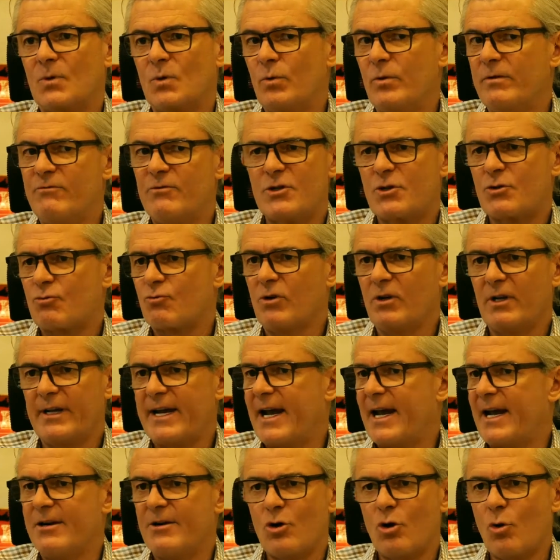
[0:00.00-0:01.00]
We've just
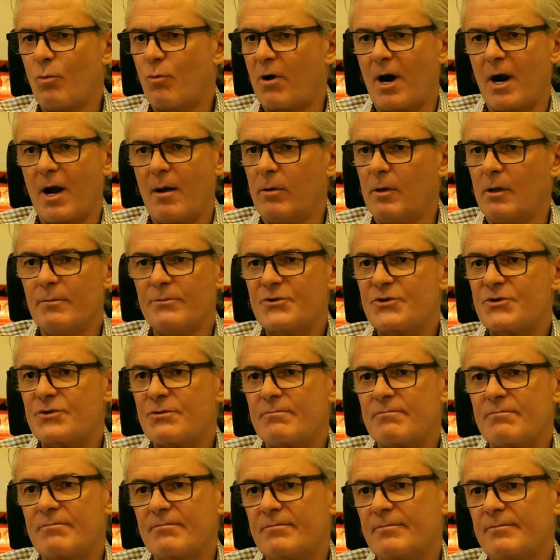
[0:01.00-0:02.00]
really had no
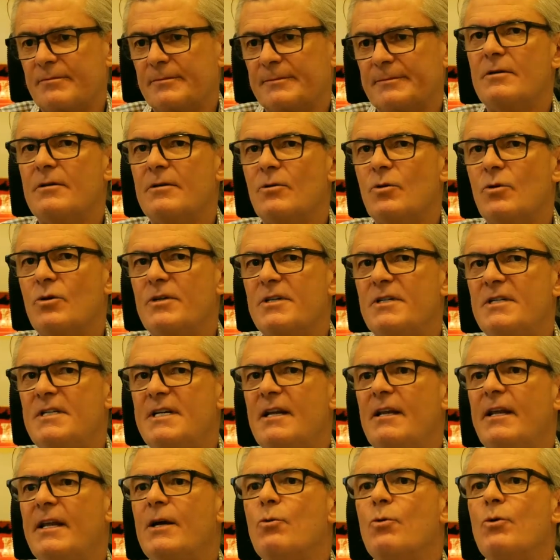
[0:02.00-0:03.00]
problems.
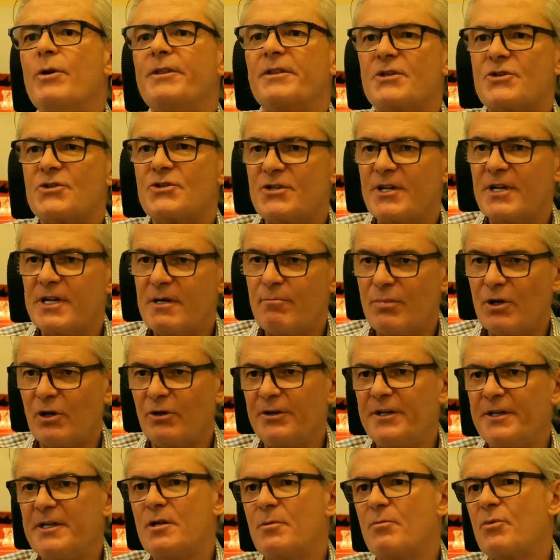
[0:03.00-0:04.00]
Dealing with the city
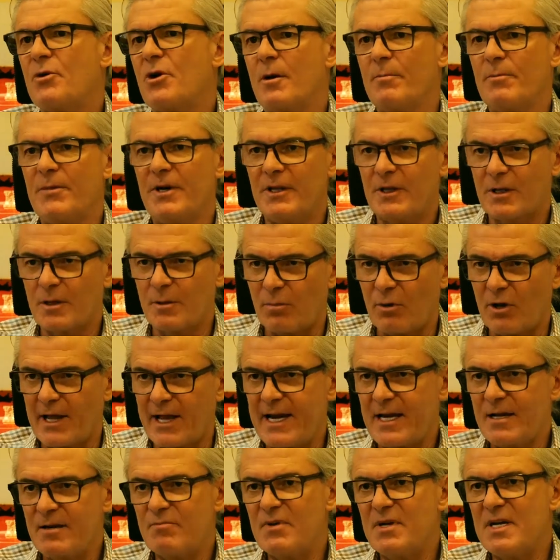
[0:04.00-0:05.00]
building department, the
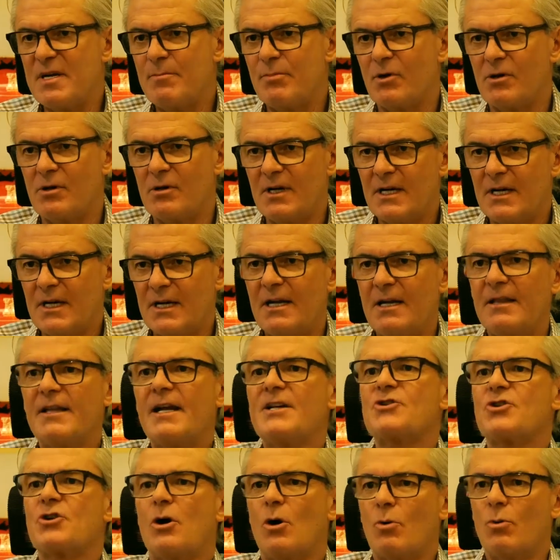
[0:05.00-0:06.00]
planning people,
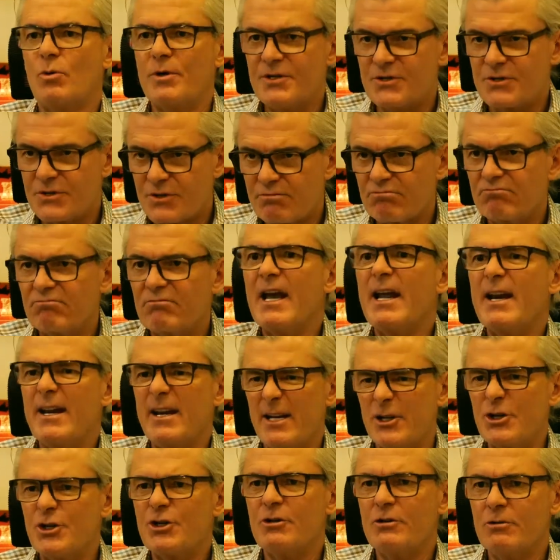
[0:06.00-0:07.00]
that's always an
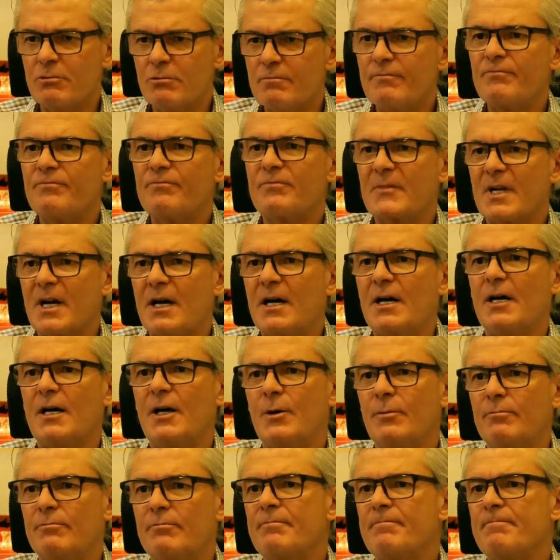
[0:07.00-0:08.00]
issue,
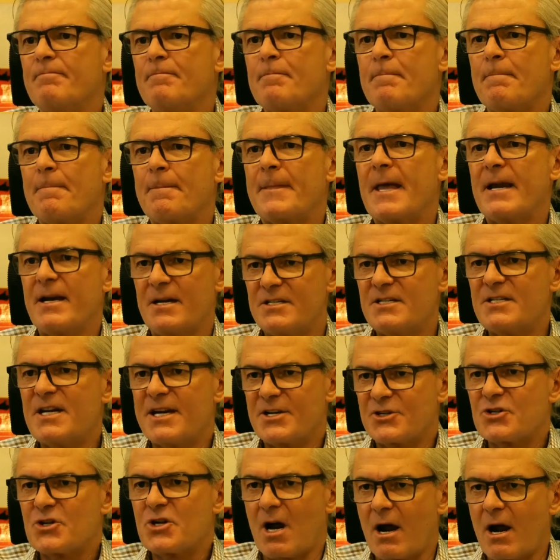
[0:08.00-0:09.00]
and it
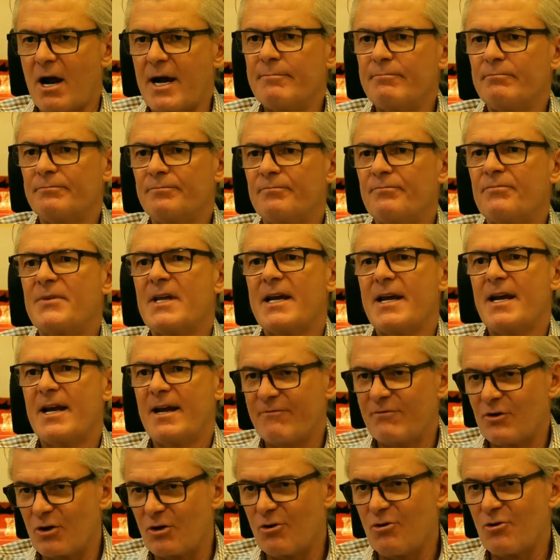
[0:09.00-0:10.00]
takes time. They
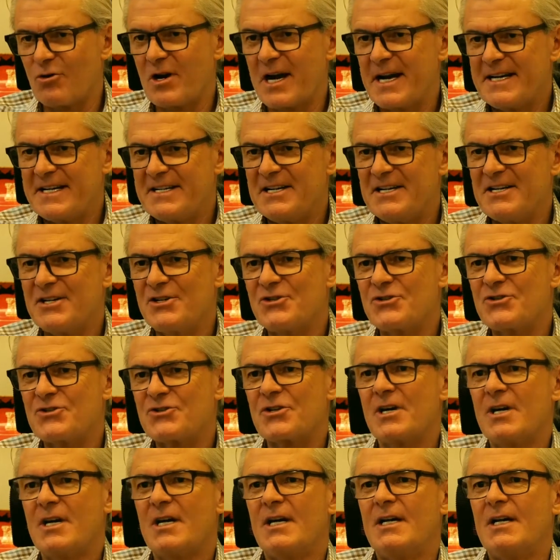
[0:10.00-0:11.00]
have their own ideas.